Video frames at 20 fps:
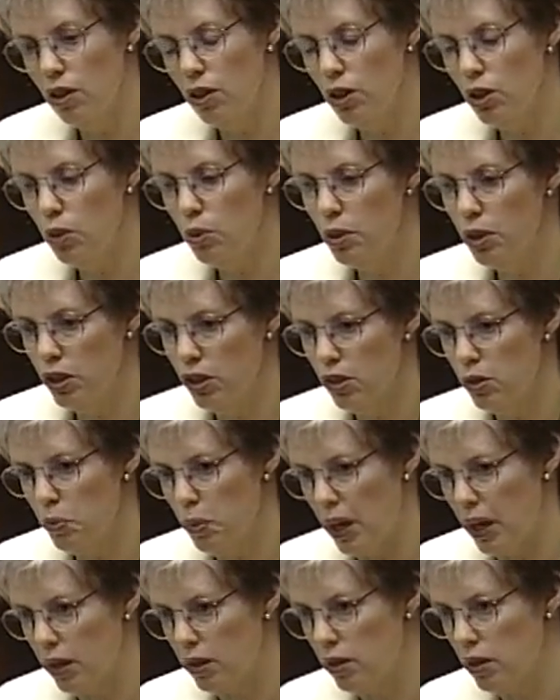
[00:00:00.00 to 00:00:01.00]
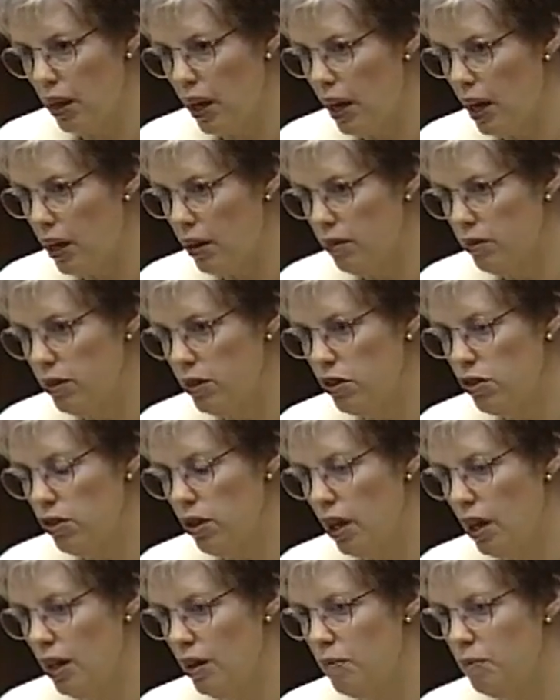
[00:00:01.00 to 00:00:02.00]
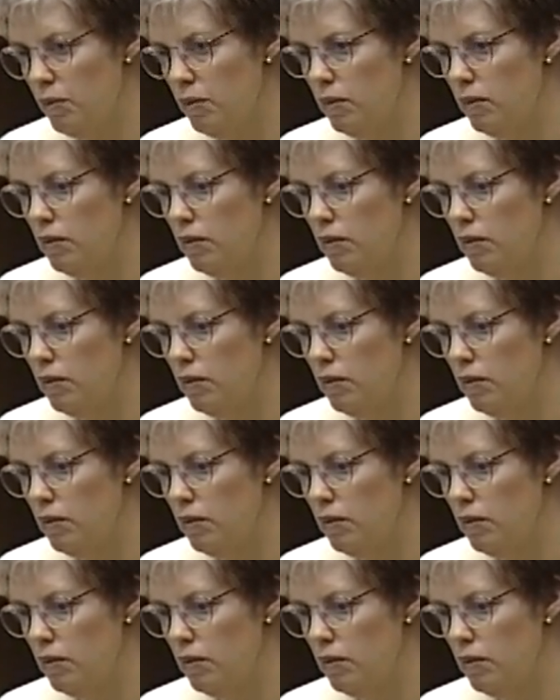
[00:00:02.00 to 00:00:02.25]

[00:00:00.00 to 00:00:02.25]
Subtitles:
you would expect to have the same